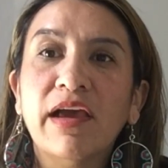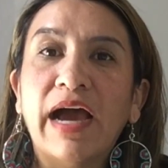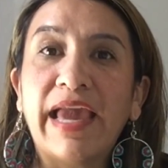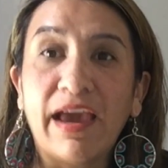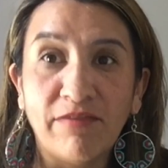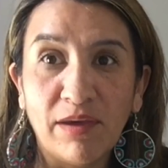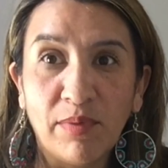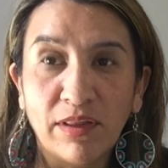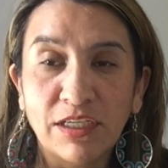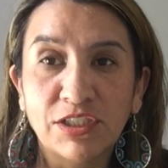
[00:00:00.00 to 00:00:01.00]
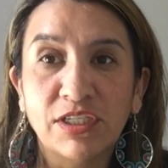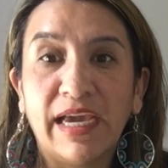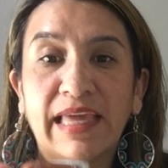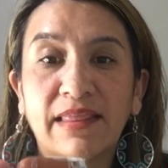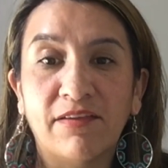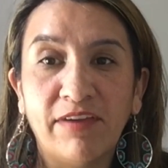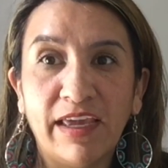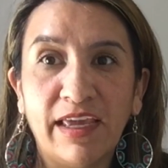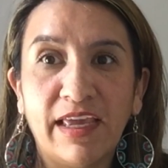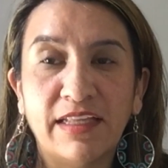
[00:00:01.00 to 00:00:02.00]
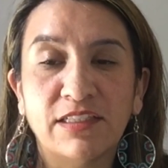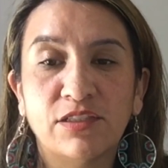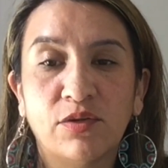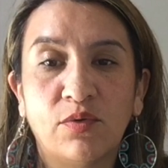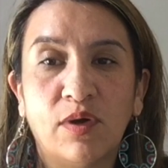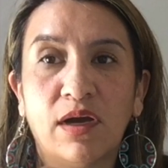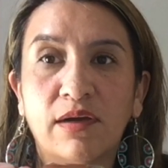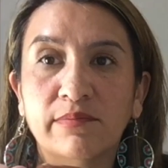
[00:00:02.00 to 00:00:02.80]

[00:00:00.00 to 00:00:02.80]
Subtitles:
I have that polish. I love it. And so,